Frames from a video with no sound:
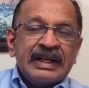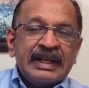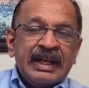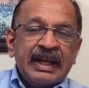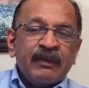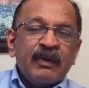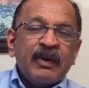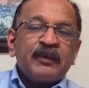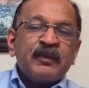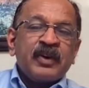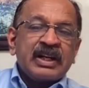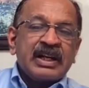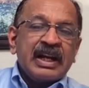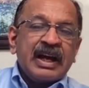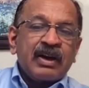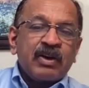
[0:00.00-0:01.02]
develop for
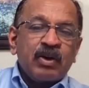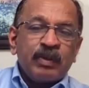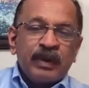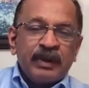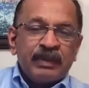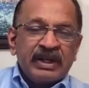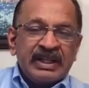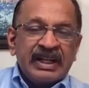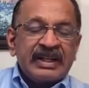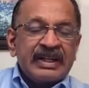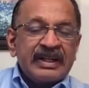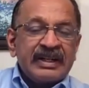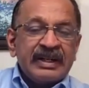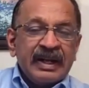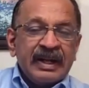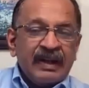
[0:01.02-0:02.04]
glaucoma, but that
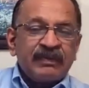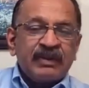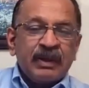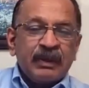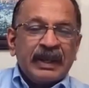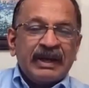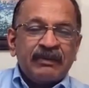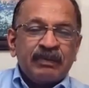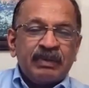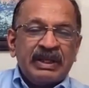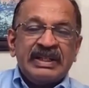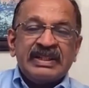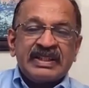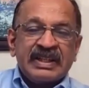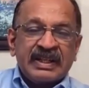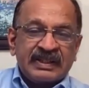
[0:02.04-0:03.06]
none of them have
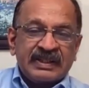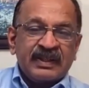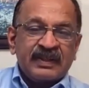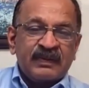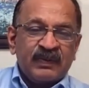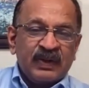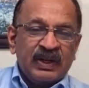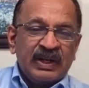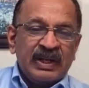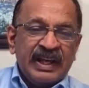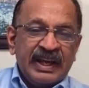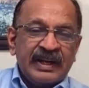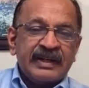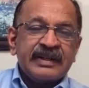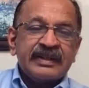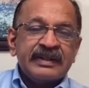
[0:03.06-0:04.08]
been successful
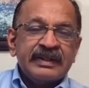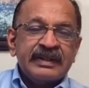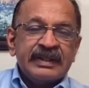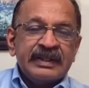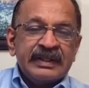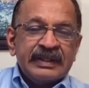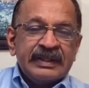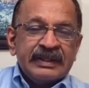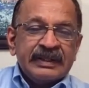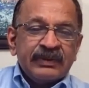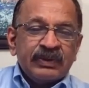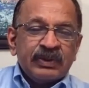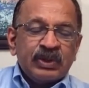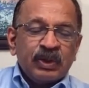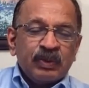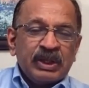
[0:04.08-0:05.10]
yet.
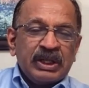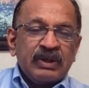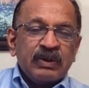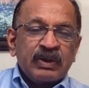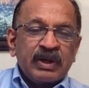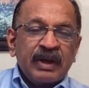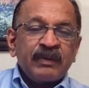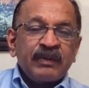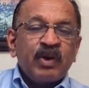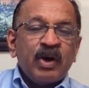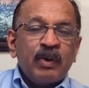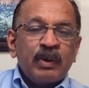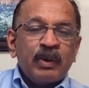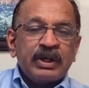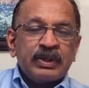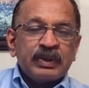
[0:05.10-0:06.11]
So we are looking
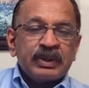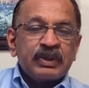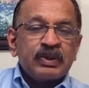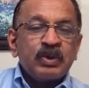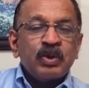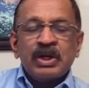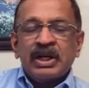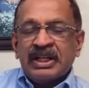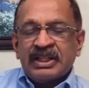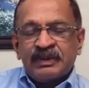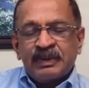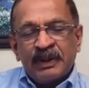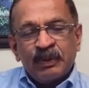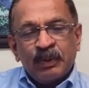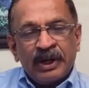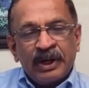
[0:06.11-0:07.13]
forward to it. Google has
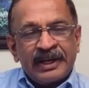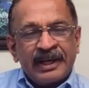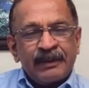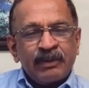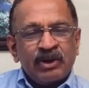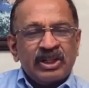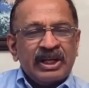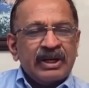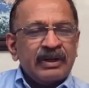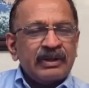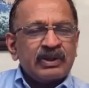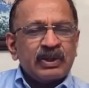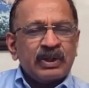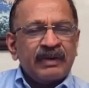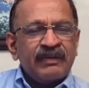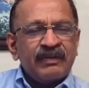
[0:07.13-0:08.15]
been working, but they
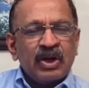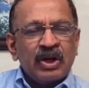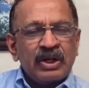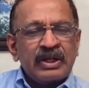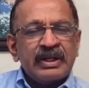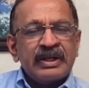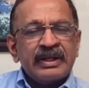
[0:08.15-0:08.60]
also have not